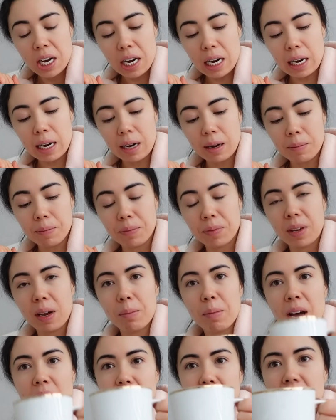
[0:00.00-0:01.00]
I'm
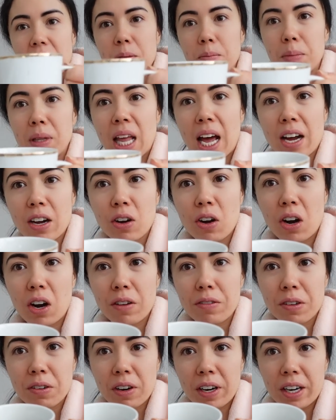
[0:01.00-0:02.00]
having black
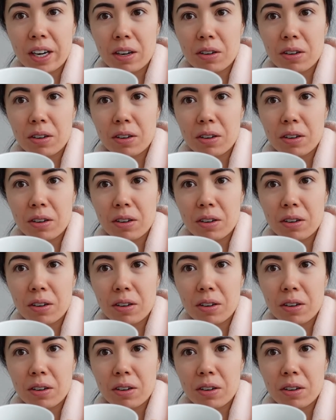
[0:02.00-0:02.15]
coffee right now.